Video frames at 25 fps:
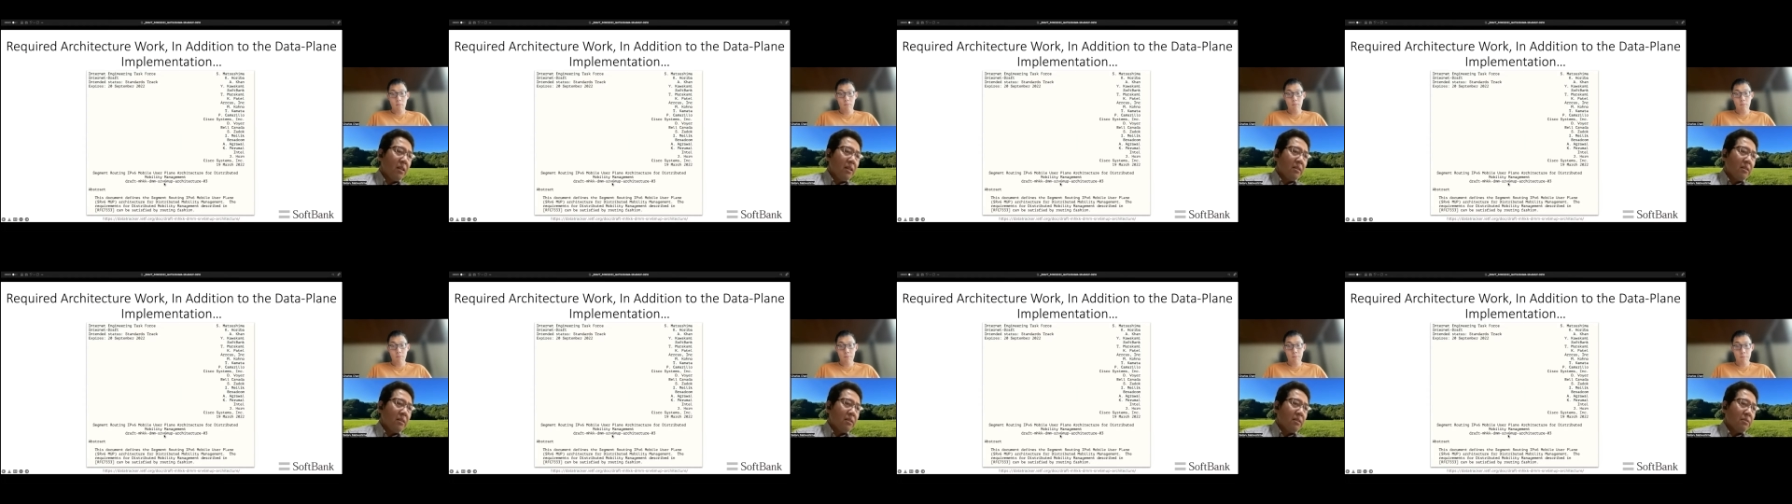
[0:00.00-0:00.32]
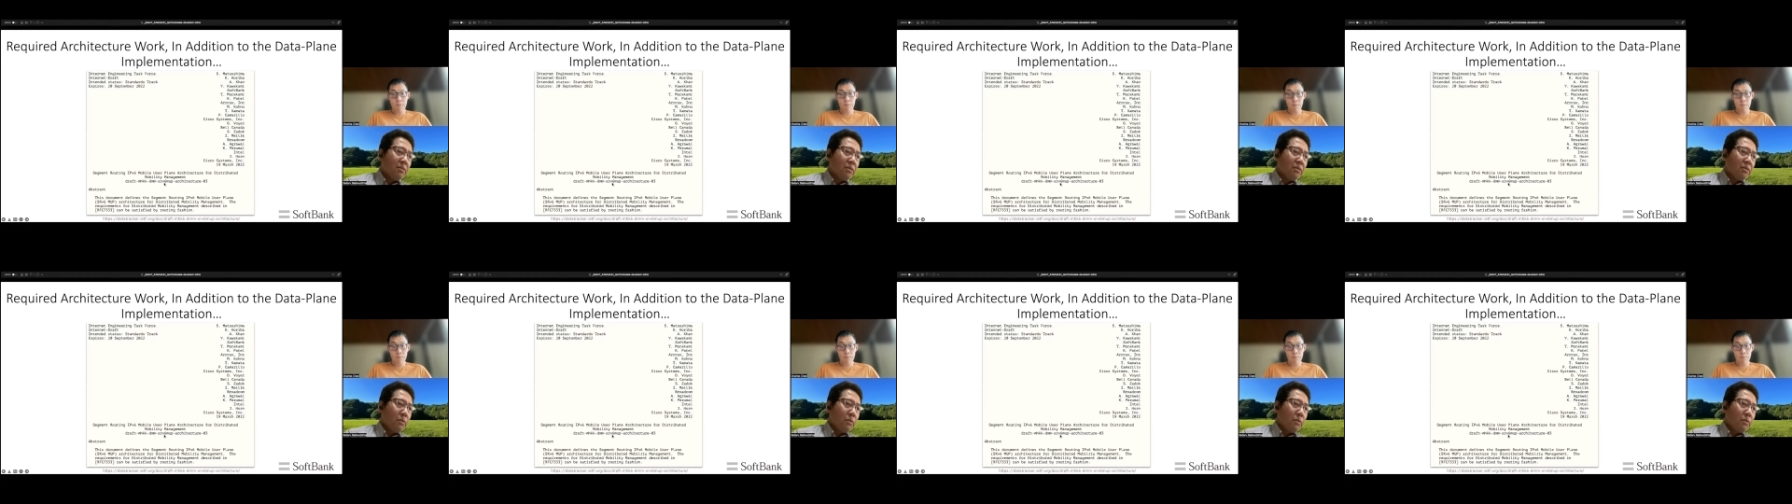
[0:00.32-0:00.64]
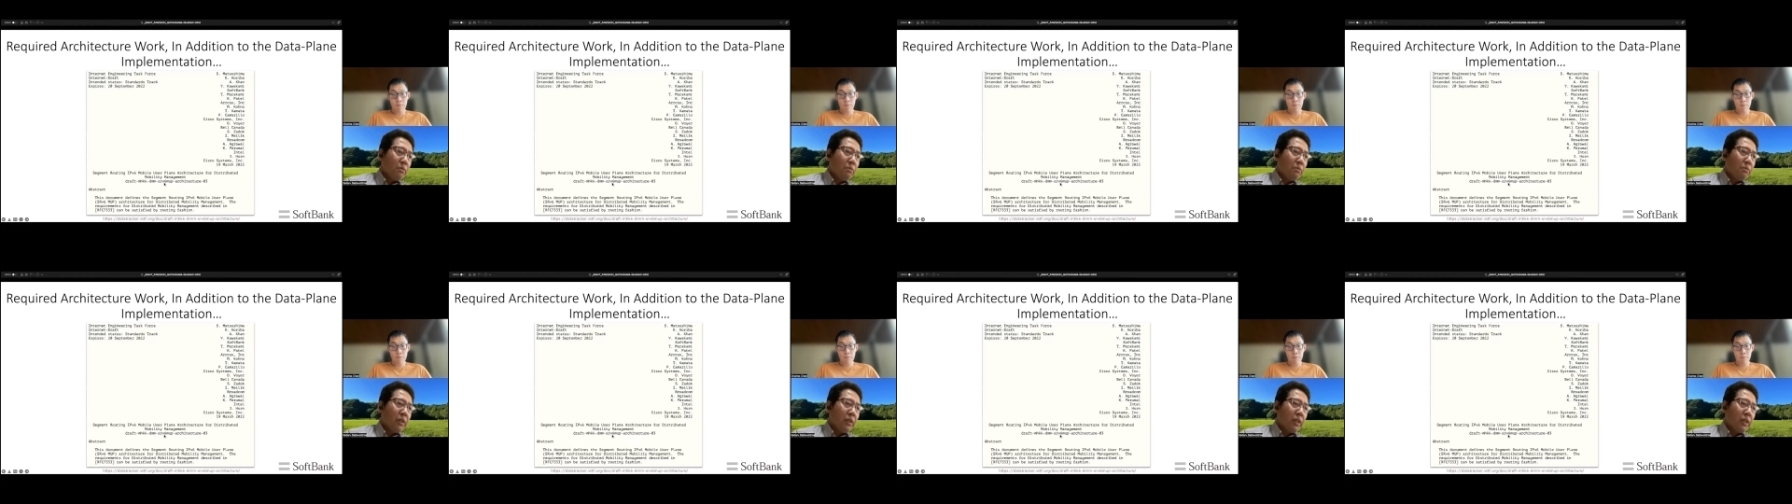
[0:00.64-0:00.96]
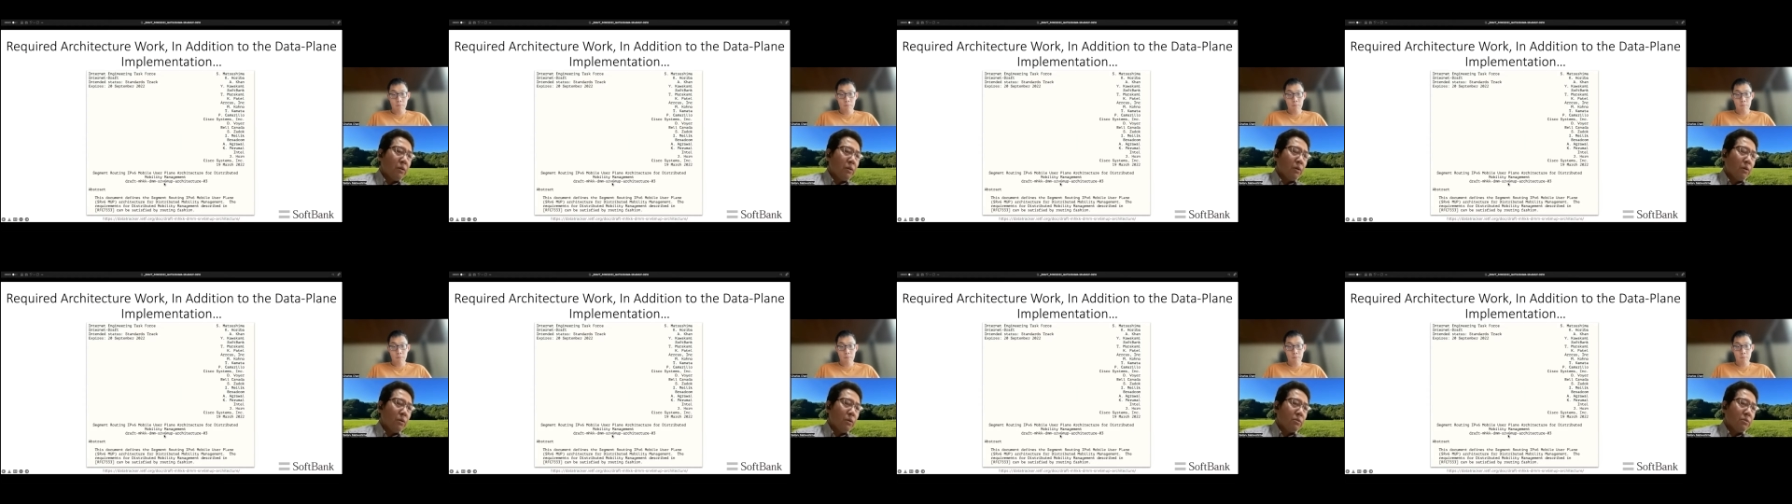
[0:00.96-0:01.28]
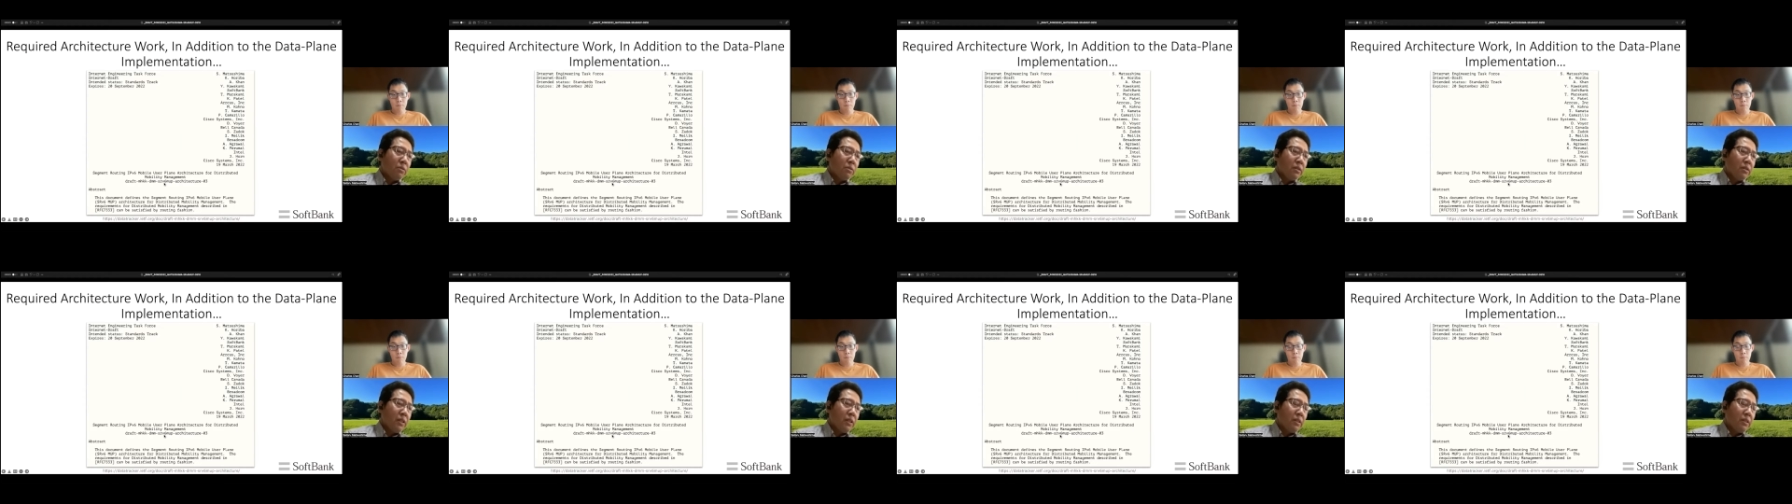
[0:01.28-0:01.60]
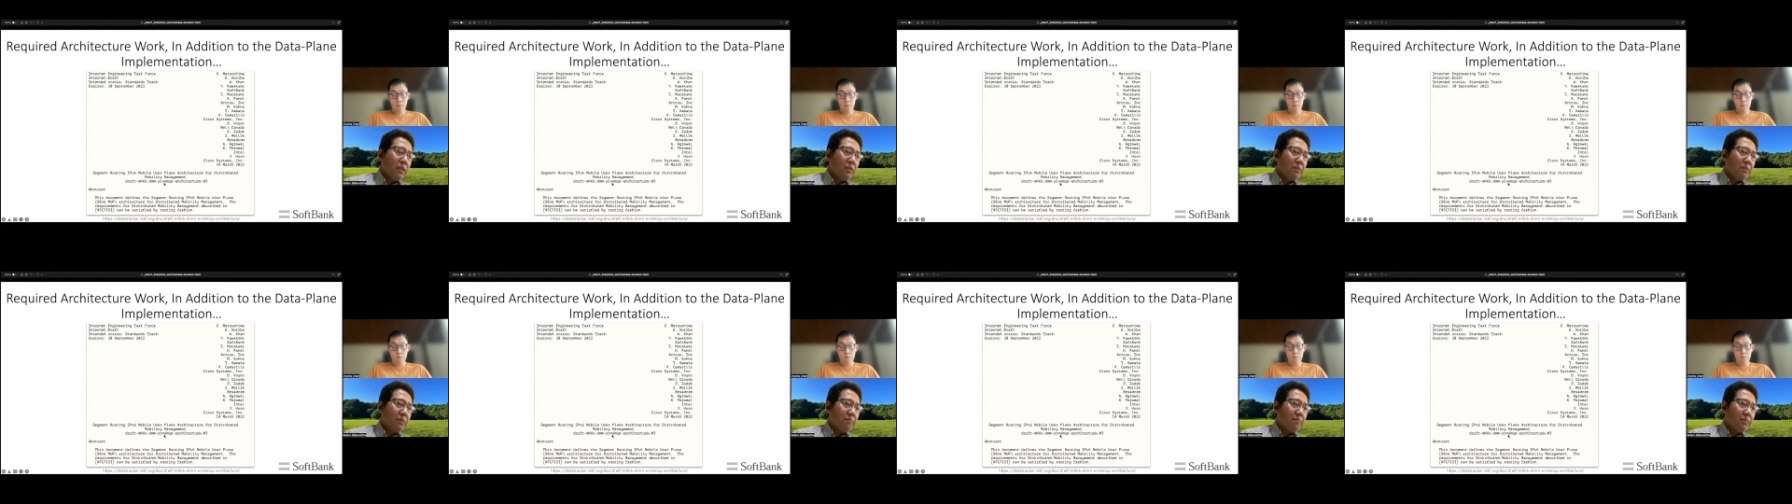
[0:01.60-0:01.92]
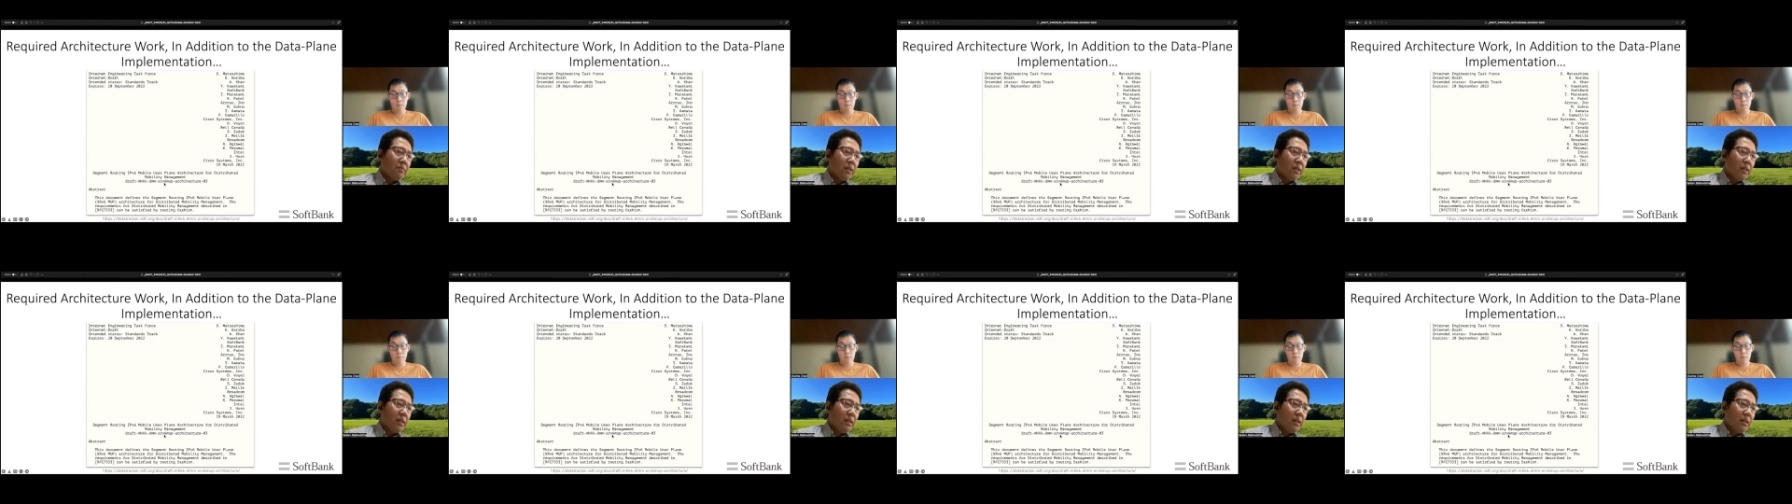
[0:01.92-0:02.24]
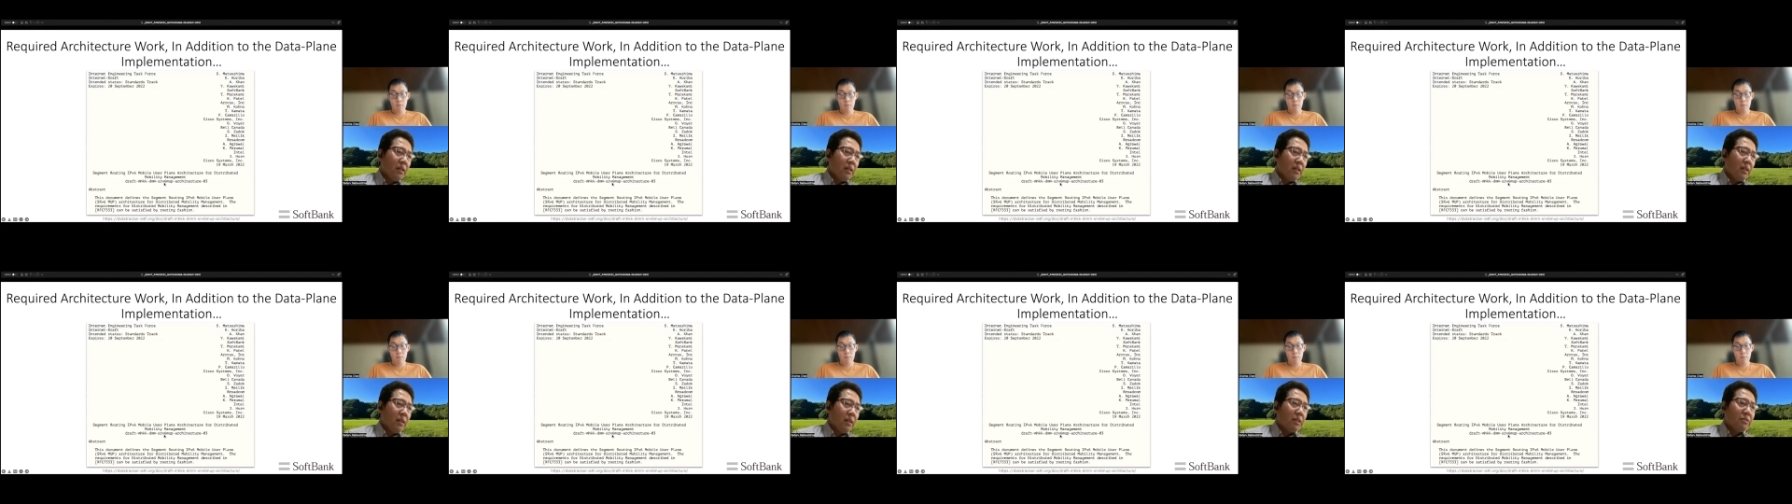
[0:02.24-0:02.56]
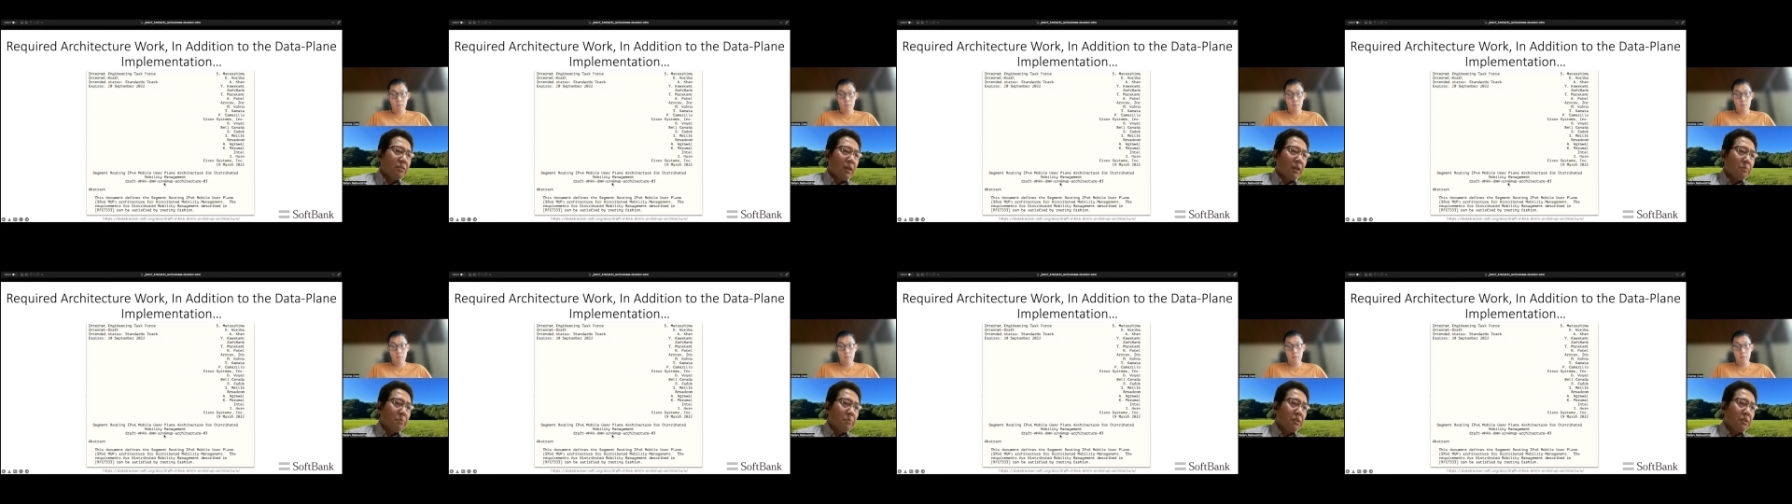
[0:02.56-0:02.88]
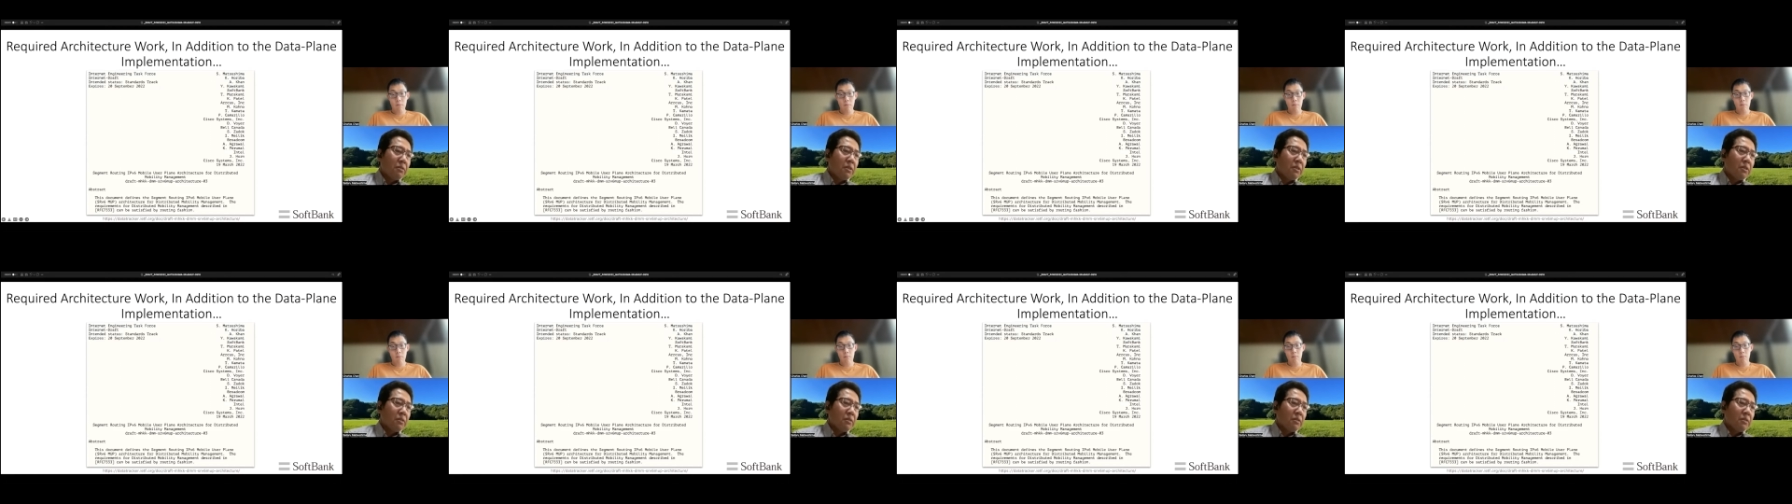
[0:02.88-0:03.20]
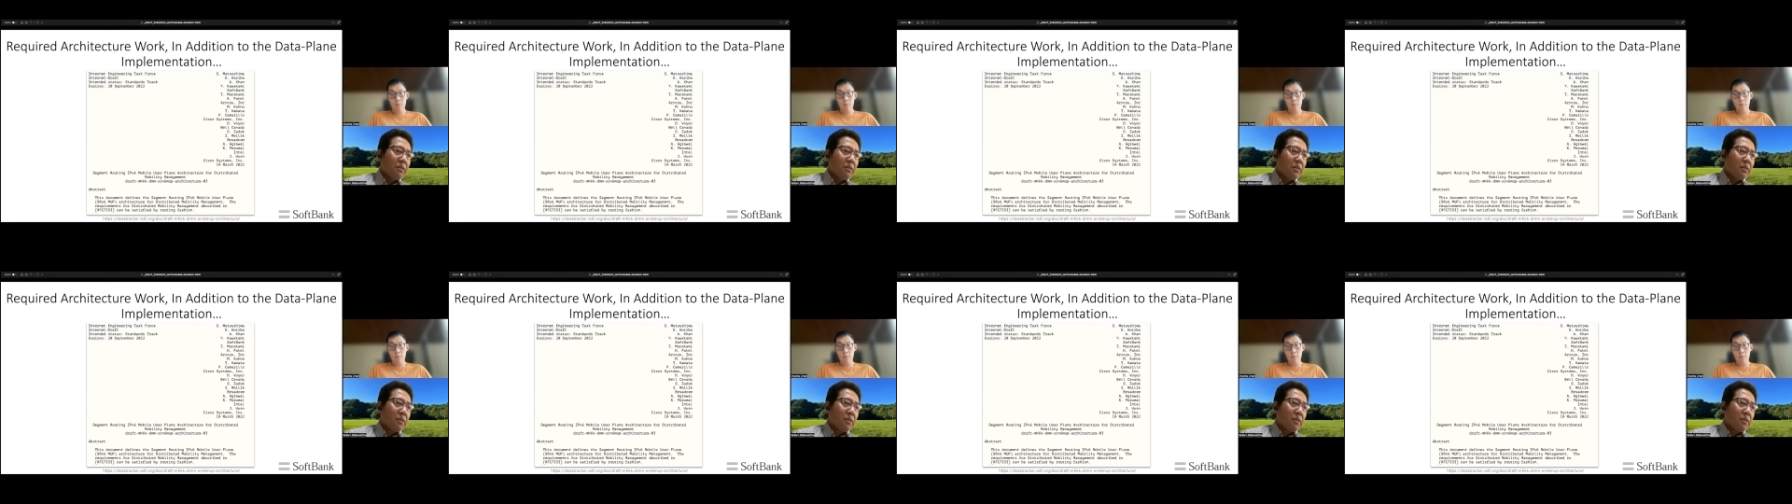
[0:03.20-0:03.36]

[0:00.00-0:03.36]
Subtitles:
So we call it SRv6